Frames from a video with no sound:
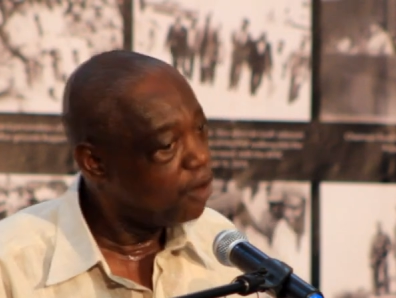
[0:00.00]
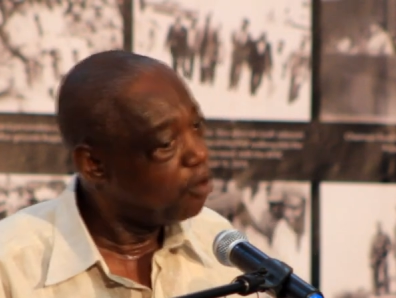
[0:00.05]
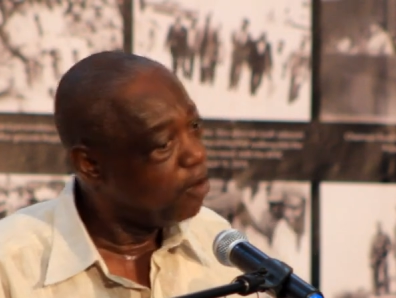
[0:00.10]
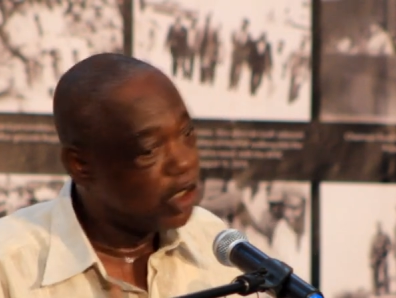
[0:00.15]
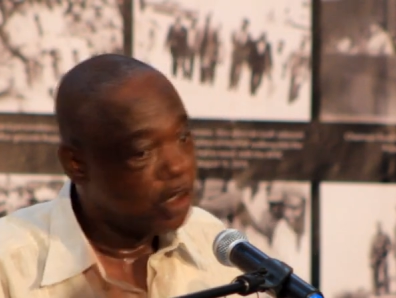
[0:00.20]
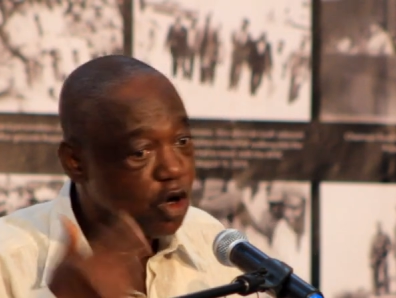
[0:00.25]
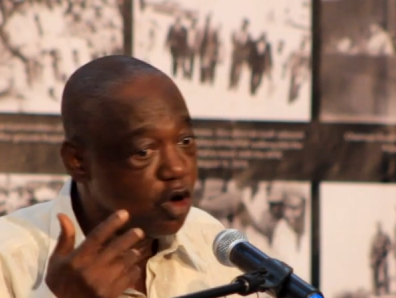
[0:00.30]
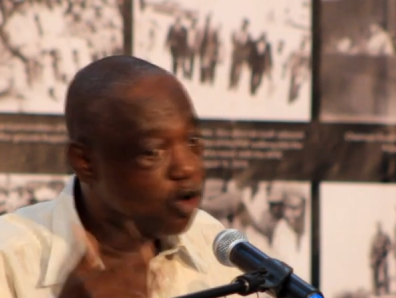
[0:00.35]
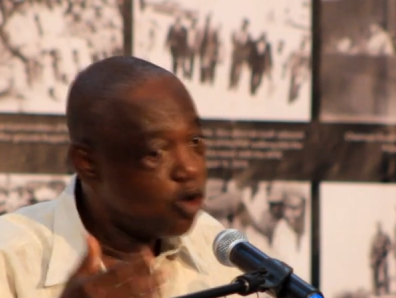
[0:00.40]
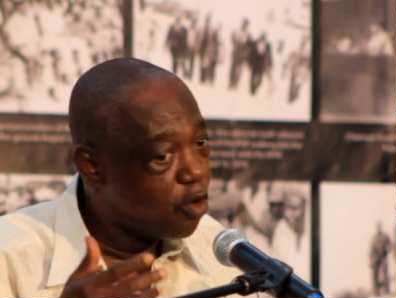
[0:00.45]
We
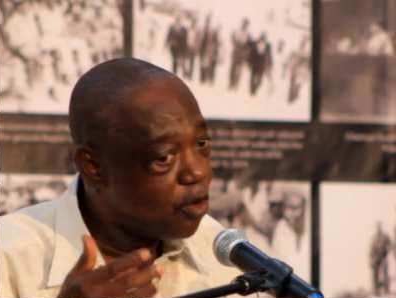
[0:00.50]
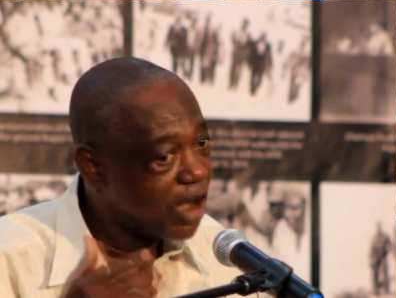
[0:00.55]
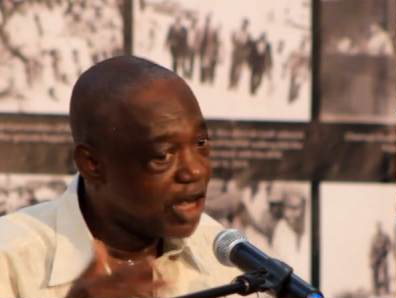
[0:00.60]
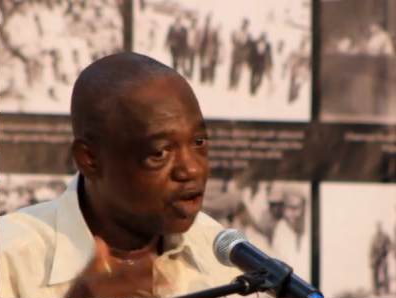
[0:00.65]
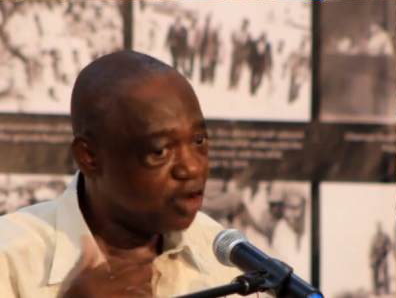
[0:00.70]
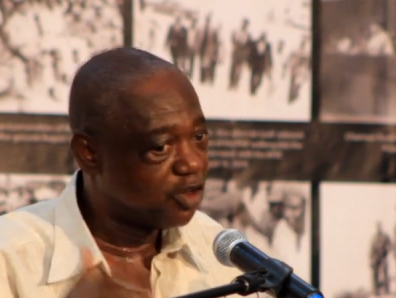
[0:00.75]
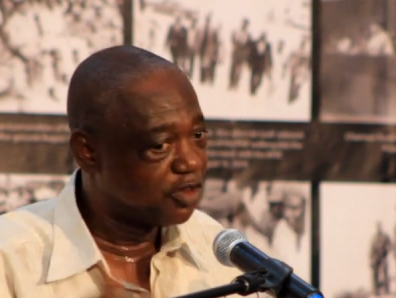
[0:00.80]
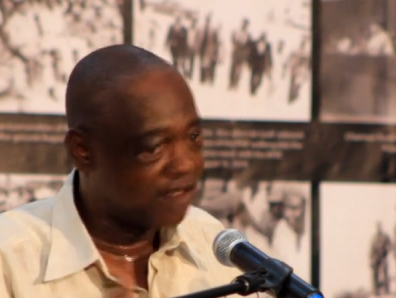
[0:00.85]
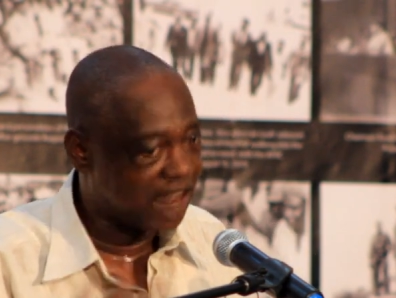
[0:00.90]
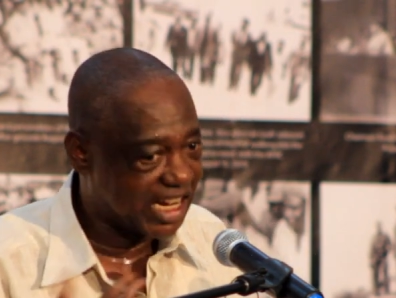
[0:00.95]
don't know what
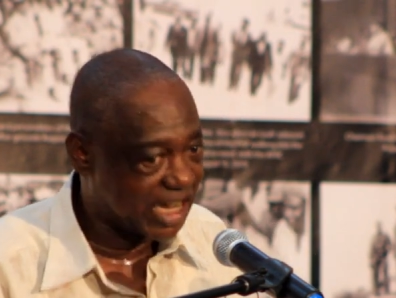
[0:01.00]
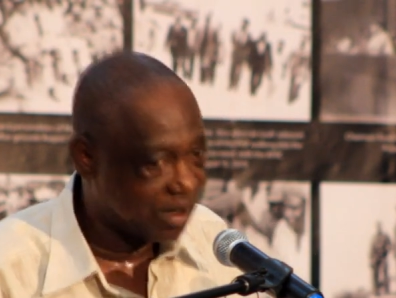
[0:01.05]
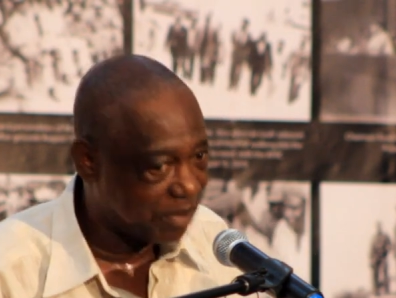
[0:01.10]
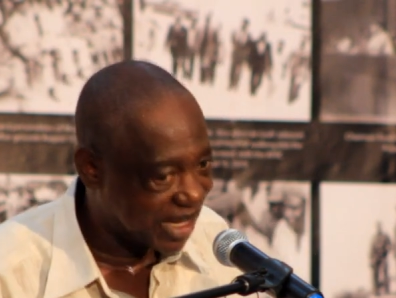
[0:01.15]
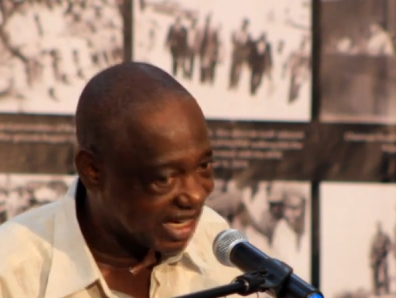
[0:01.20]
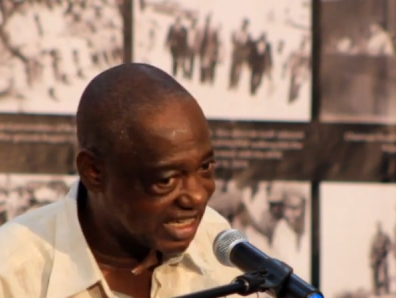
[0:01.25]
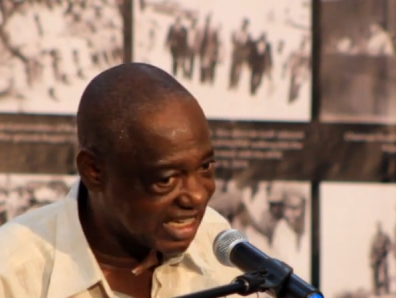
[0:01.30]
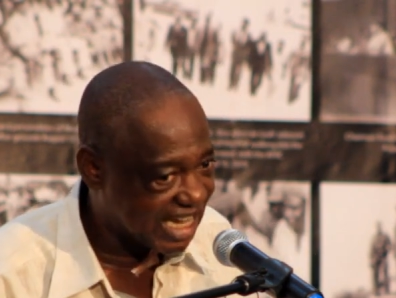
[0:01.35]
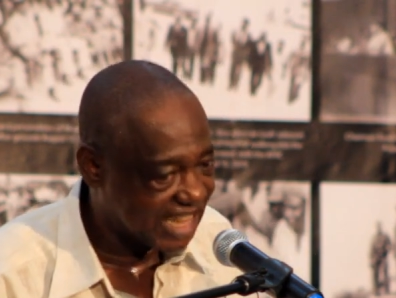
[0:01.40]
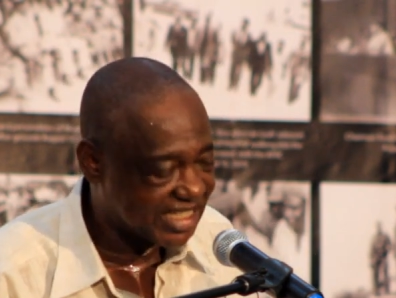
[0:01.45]
those
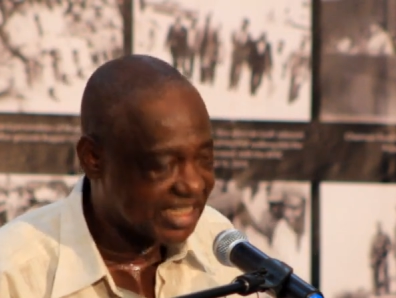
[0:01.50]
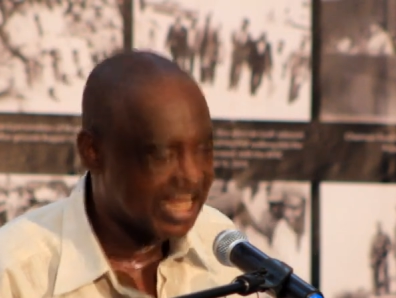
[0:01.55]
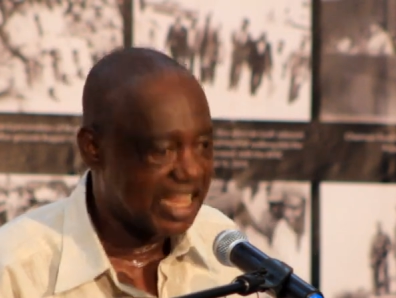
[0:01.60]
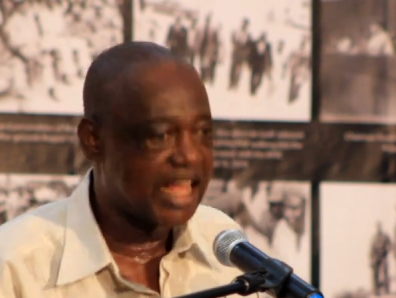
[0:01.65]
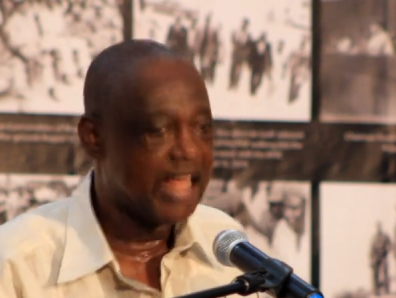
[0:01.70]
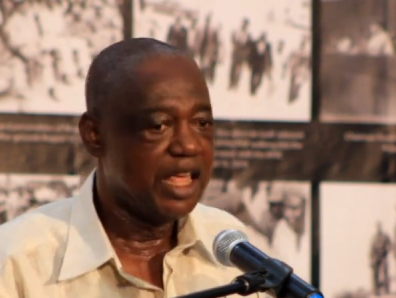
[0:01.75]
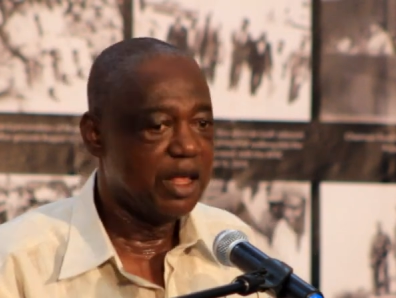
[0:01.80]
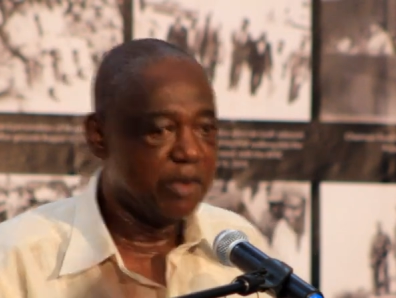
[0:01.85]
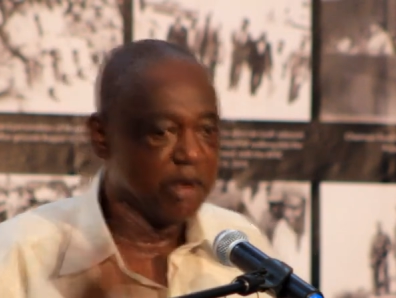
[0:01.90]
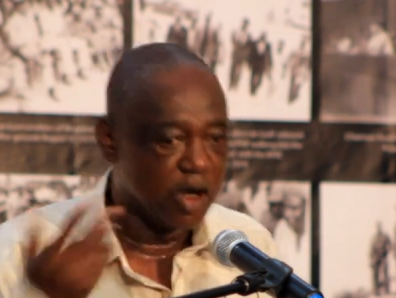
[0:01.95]
fundamentals
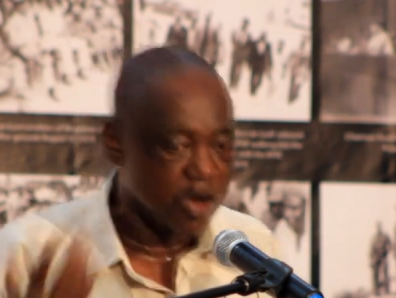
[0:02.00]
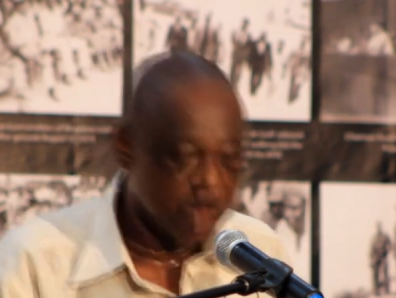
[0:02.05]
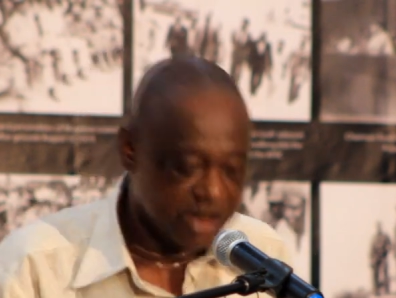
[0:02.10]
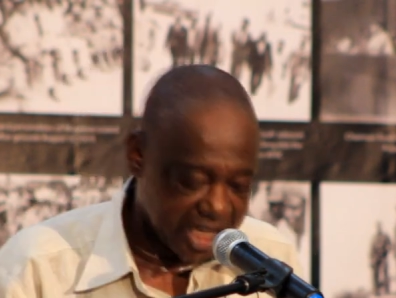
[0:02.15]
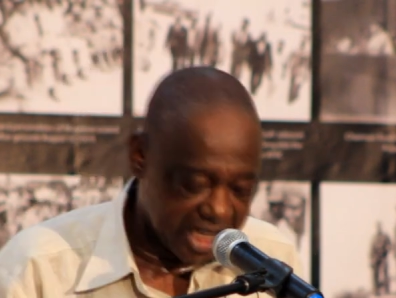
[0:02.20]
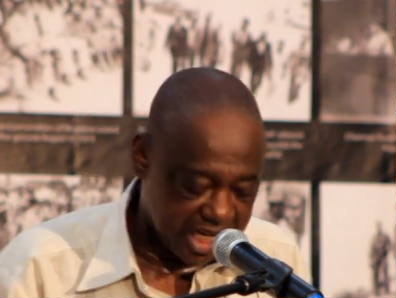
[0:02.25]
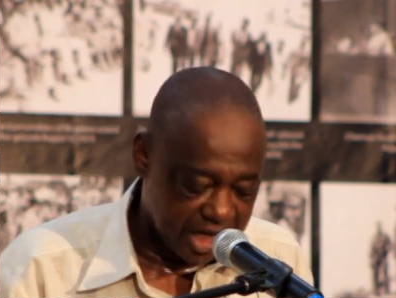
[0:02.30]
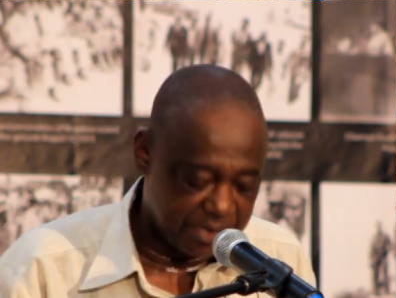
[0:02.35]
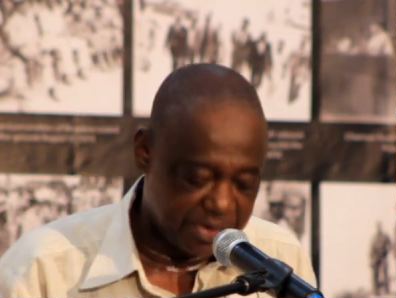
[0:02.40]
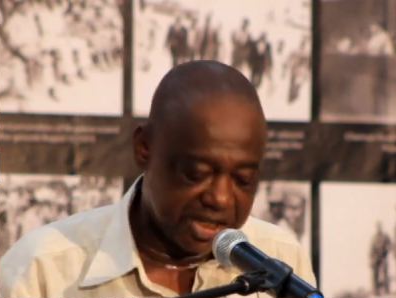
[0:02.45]
are because
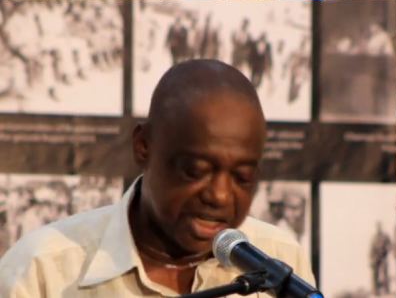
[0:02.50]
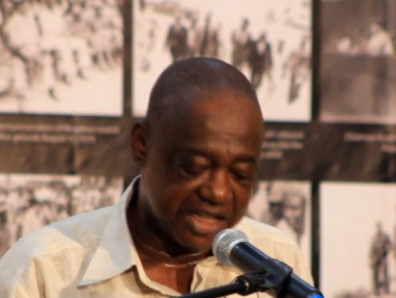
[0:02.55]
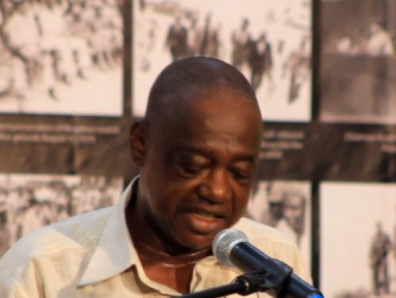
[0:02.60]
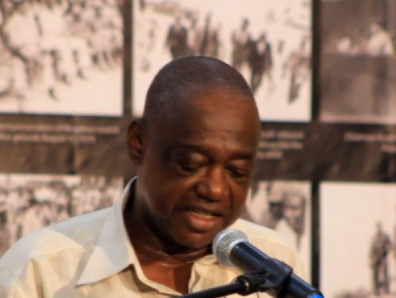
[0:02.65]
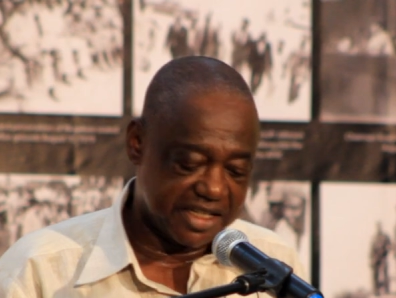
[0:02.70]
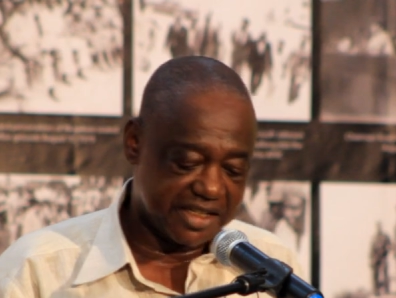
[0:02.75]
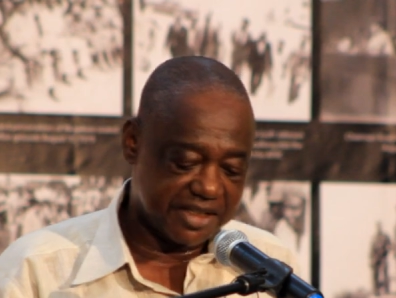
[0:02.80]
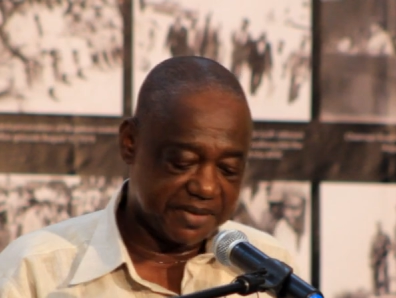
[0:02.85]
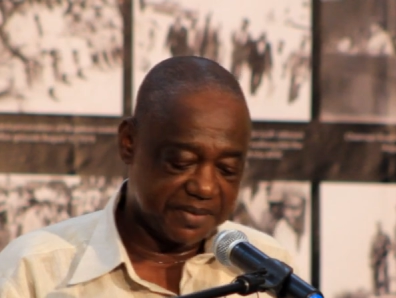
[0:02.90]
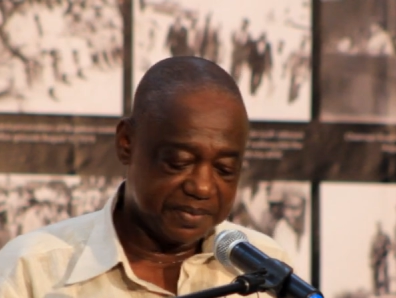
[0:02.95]
they keep
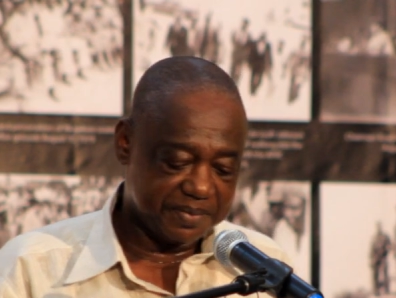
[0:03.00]
changing.